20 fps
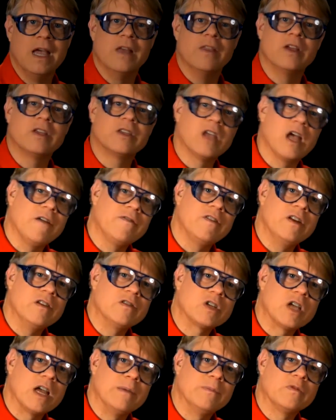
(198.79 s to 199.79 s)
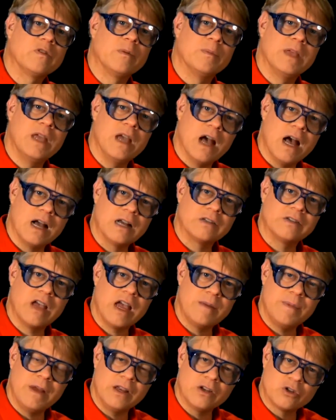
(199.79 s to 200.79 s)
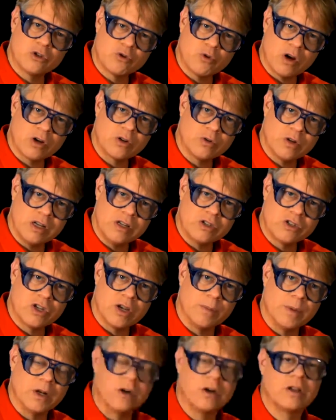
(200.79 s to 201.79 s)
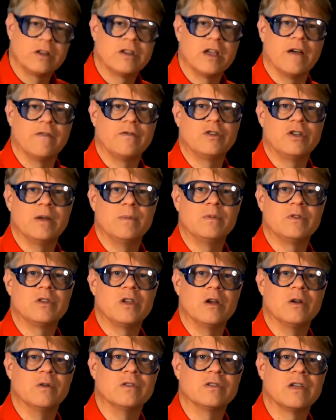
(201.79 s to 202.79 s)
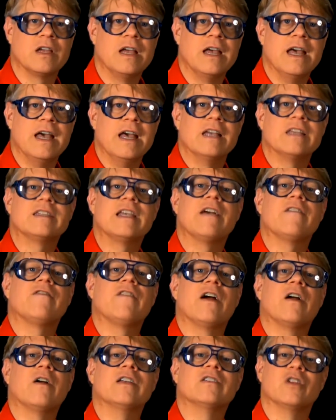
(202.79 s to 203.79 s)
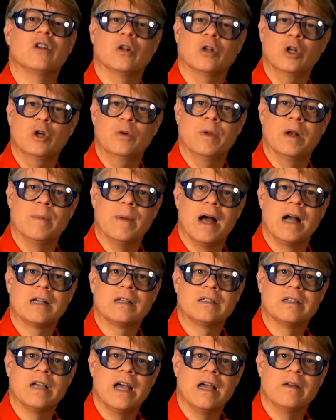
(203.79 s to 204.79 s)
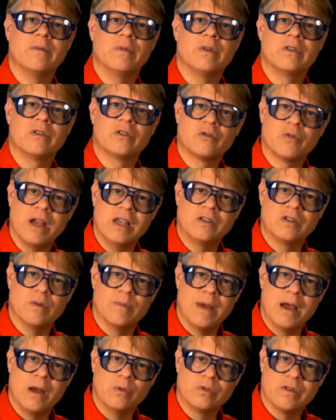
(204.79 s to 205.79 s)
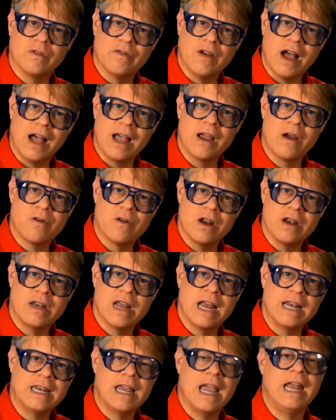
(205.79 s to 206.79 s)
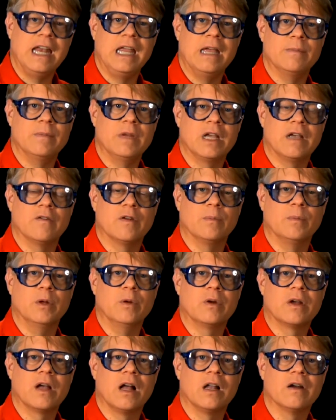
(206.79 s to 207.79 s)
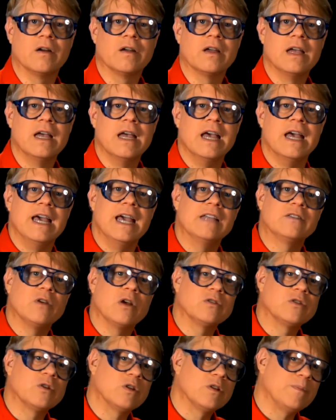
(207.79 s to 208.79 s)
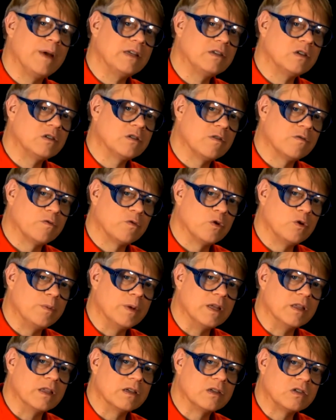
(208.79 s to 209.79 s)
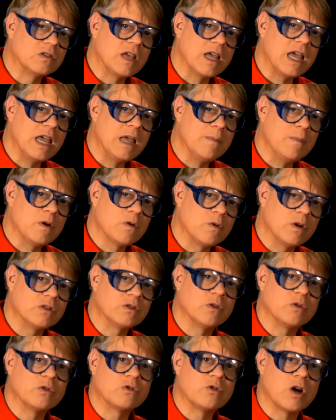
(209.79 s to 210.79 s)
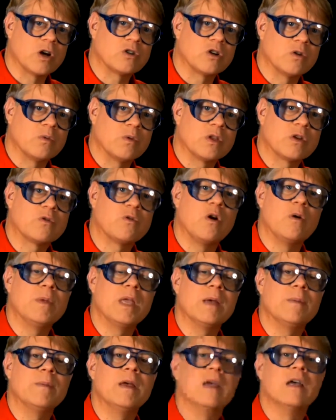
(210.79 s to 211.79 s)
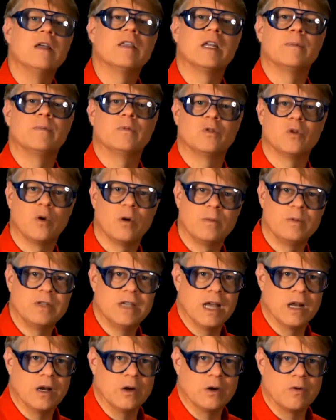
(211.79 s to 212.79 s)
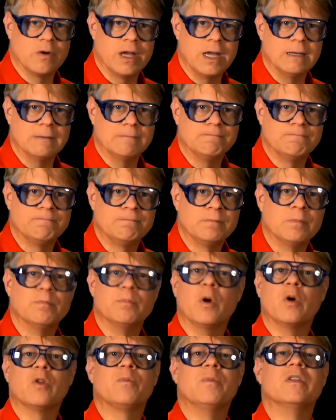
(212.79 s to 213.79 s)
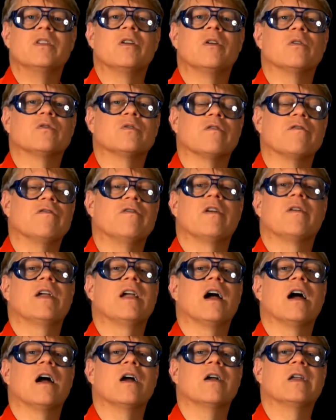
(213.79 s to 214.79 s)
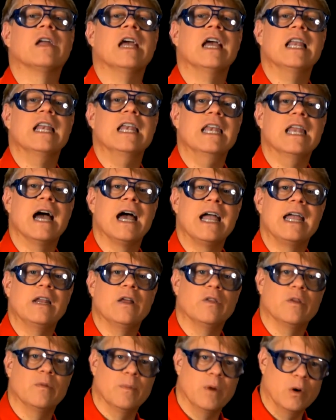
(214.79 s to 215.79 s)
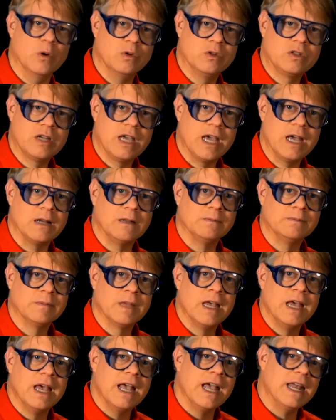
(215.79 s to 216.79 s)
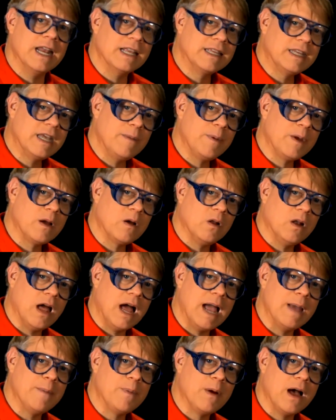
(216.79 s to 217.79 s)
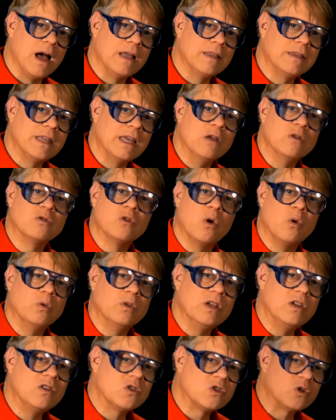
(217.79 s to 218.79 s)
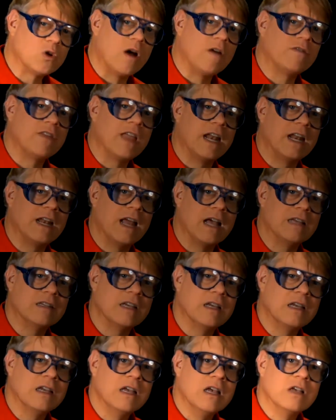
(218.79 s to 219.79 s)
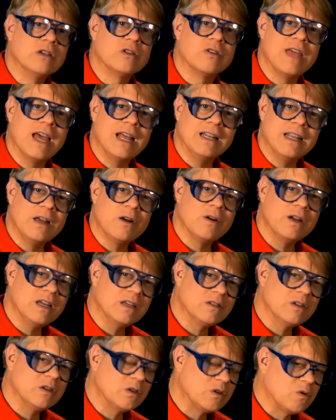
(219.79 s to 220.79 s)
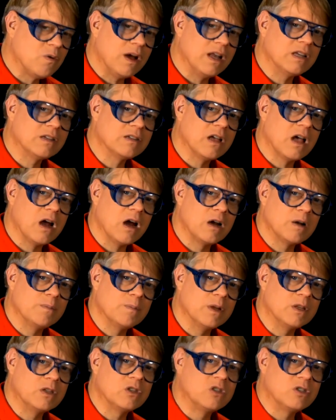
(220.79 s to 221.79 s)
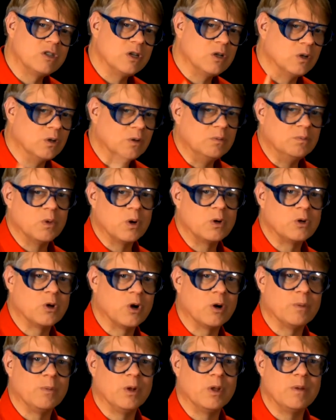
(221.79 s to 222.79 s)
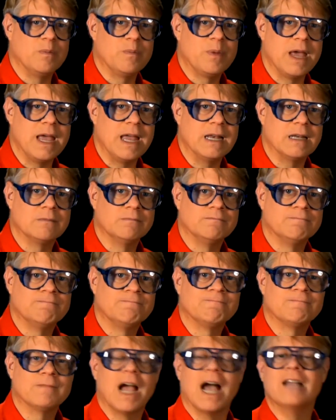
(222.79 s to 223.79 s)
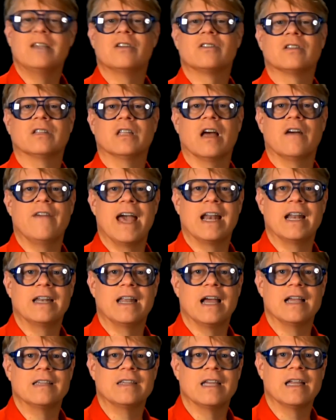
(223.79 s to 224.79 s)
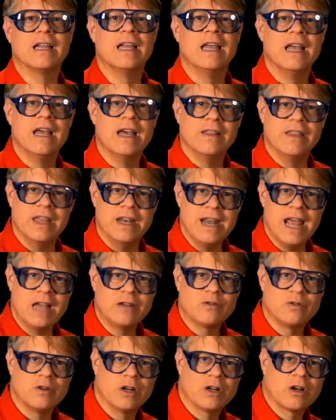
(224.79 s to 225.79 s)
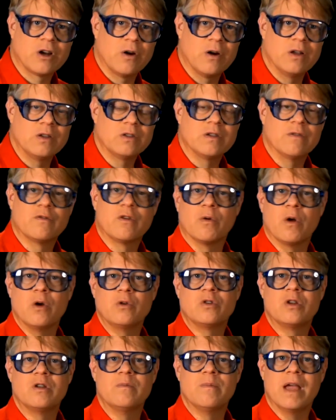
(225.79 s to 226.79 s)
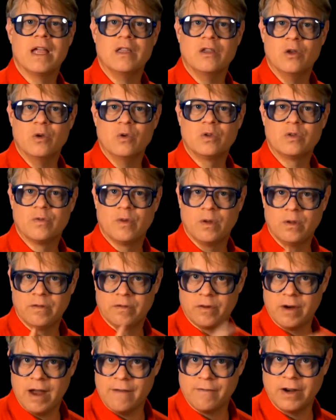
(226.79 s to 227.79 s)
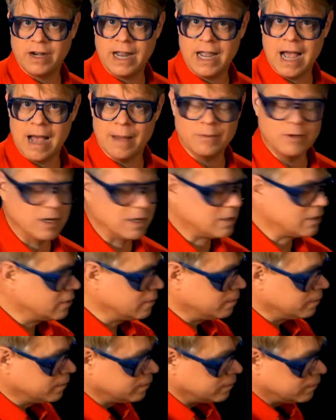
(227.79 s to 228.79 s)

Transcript: The toughness comes from the oxide being structurally similar to tough gemstones. Sapphire is an aluminum oxide with trace amounts of iron and titanium to give it a blue color. It's also the basis of ruby, the same crystal structure with chromium that absorbs yellow-green. Both materials are very hard, 9 on the Mohs scale. In a typical iPod, they use only soft anodizing, so that layer isn't quite as hard, but still more durable than paint. I just love anodizing, the natural occurrence of corrosion made useful for everyday objects.